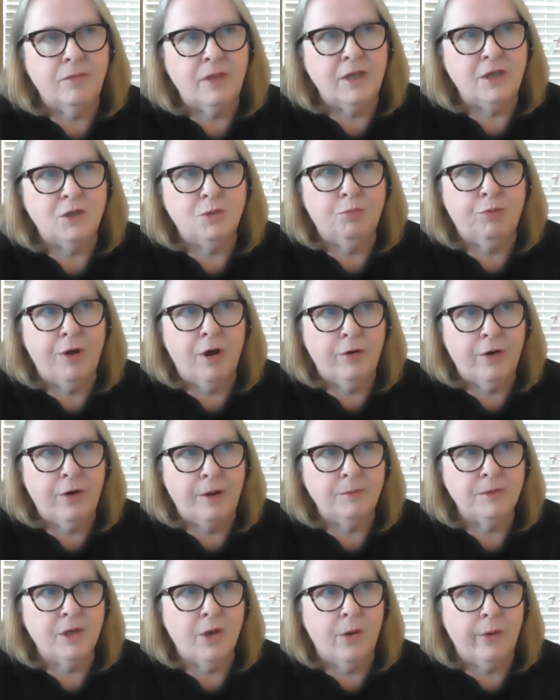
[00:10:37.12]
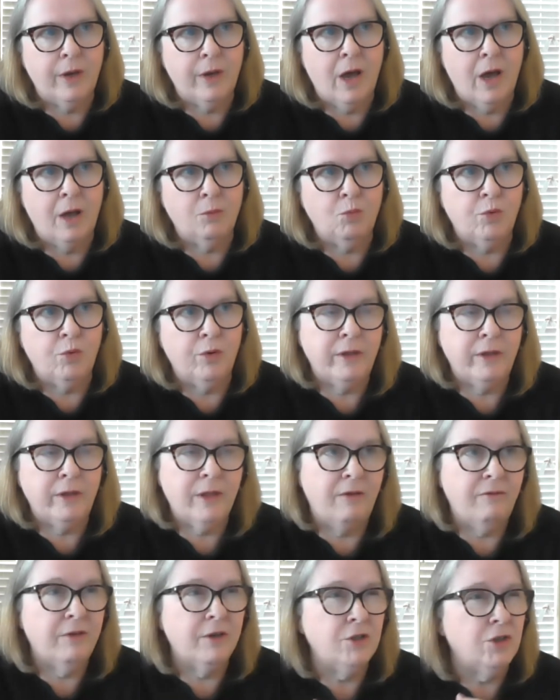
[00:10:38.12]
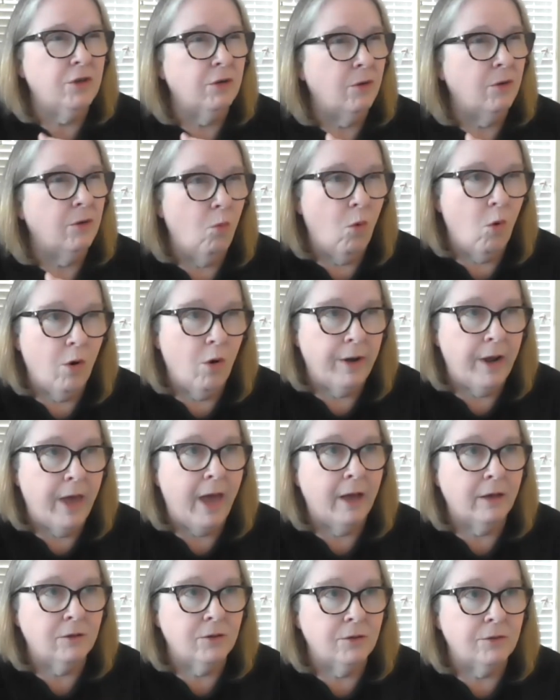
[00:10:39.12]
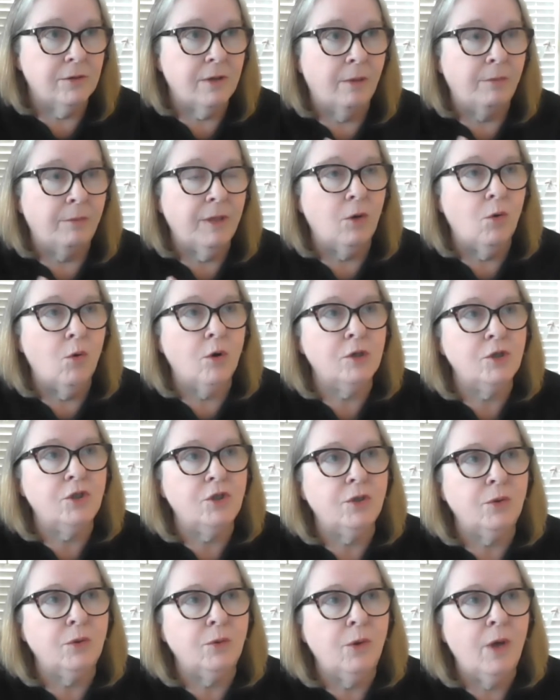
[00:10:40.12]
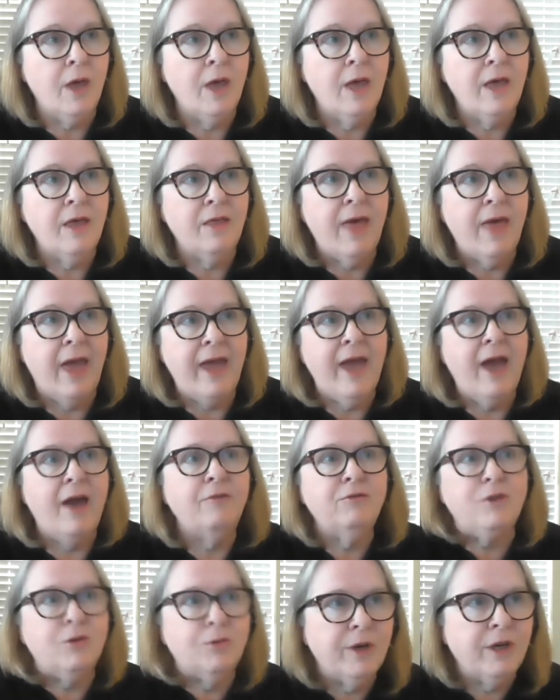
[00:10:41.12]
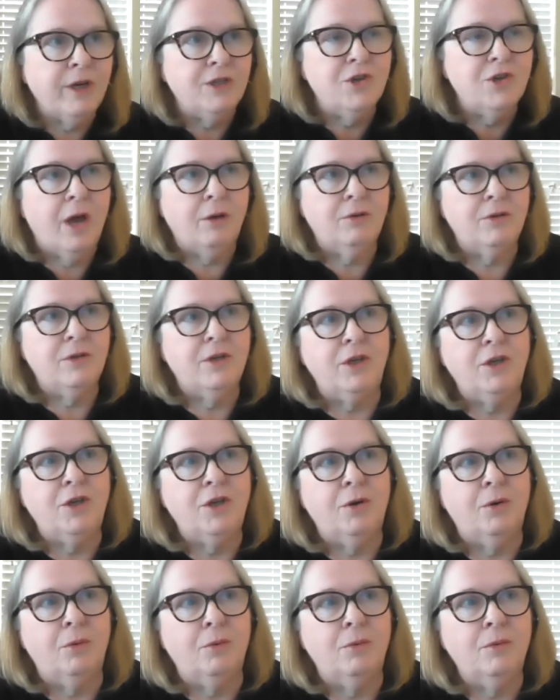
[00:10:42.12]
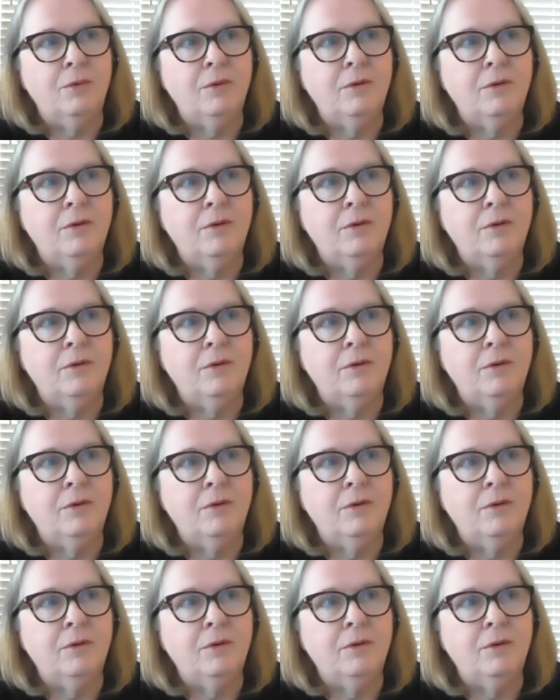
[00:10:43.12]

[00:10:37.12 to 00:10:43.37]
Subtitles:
these programs going on where they've issued a WARN Act or something, or do they have to reach out to you?